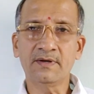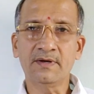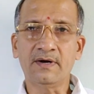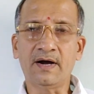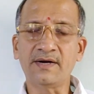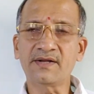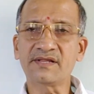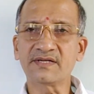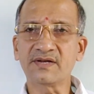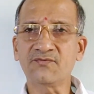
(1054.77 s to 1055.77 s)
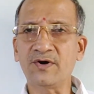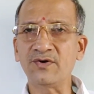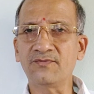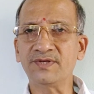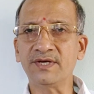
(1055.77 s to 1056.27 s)
Under section 5 of
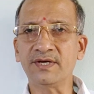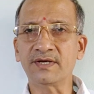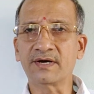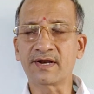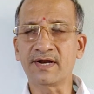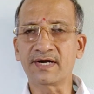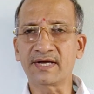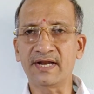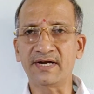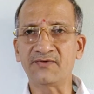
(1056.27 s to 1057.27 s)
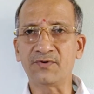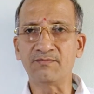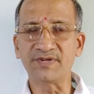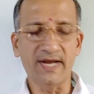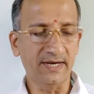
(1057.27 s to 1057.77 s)
the Karnataka Land Reforms
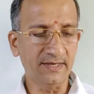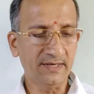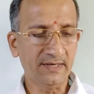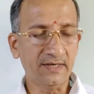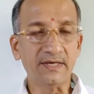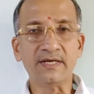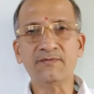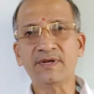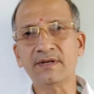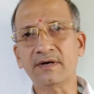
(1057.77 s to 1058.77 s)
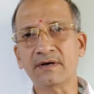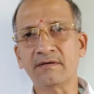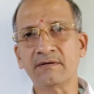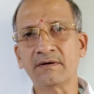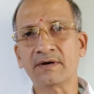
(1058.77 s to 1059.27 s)
Act, even
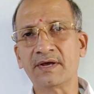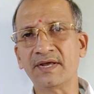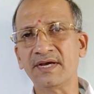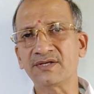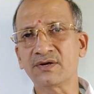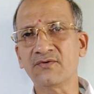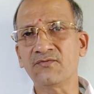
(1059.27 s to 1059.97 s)
creation of